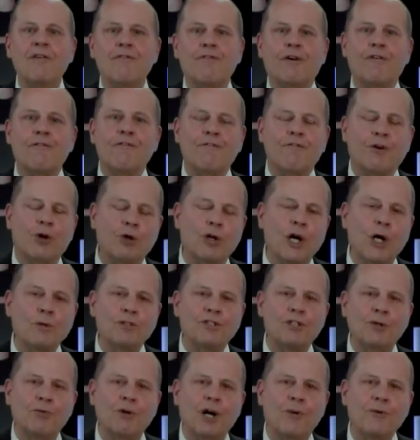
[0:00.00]
for
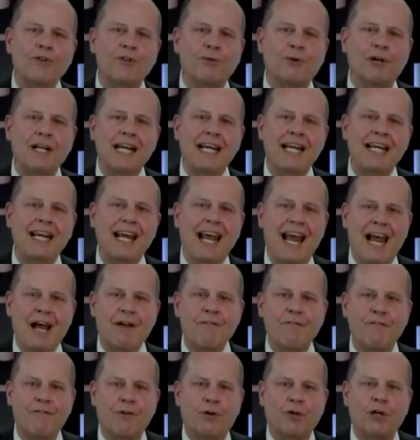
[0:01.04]
40203
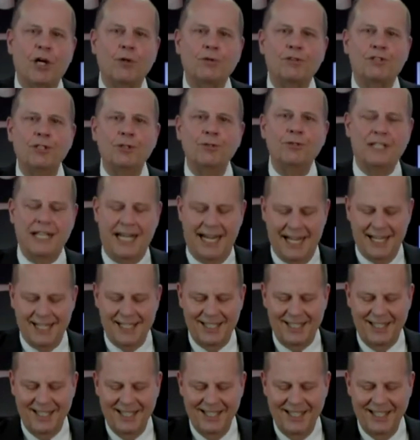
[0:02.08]
and
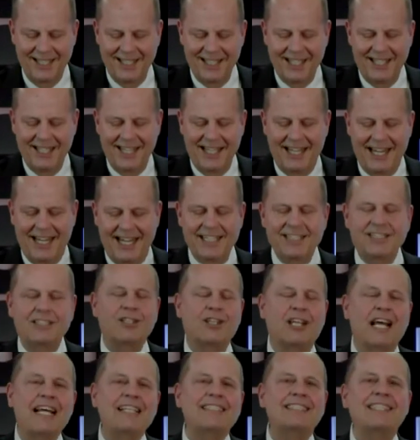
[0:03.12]
40210 is
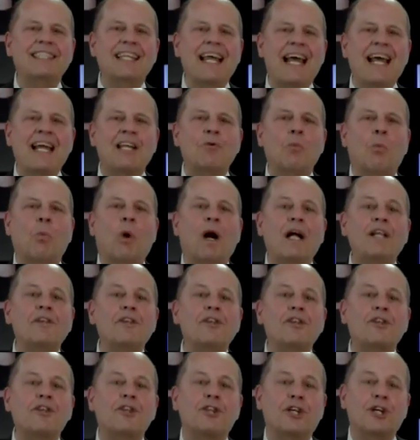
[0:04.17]
less than
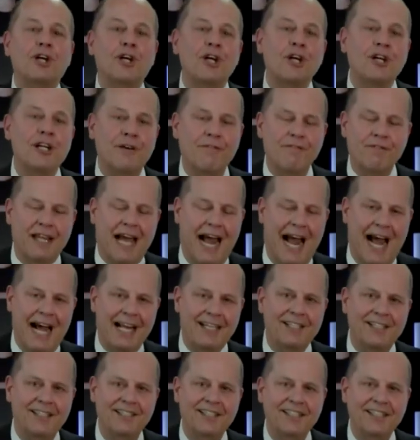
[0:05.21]
one third of that